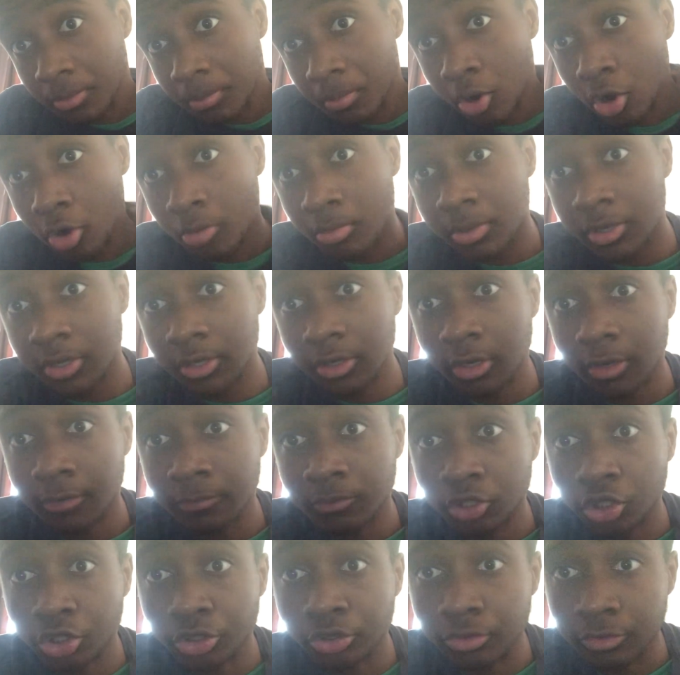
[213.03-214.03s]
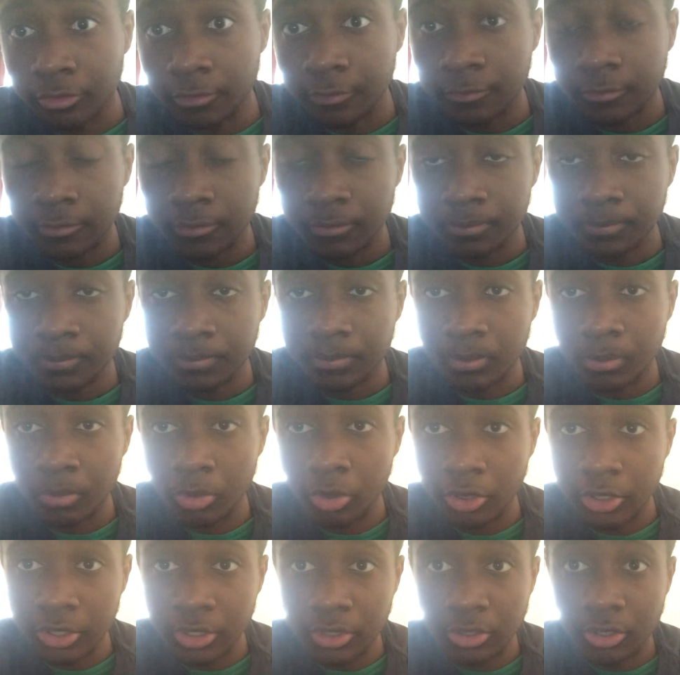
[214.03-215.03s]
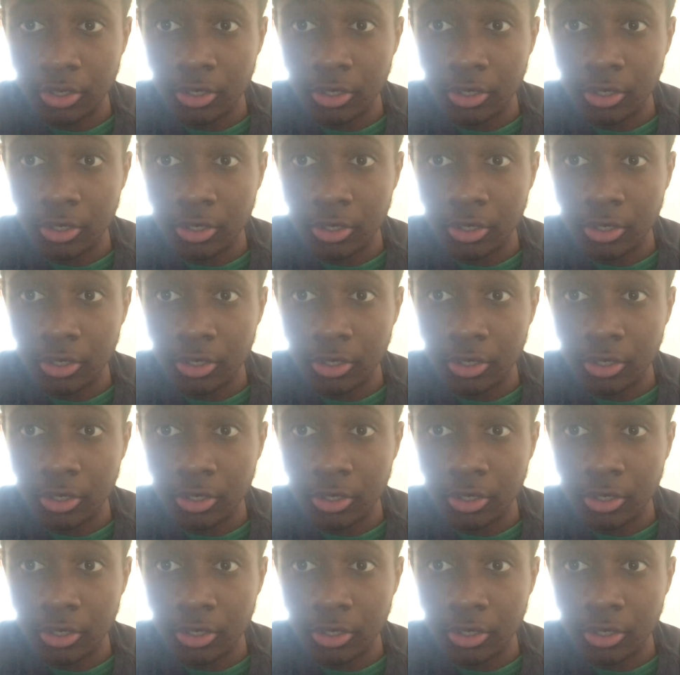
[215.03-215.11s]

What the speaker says: moment of truth, boys and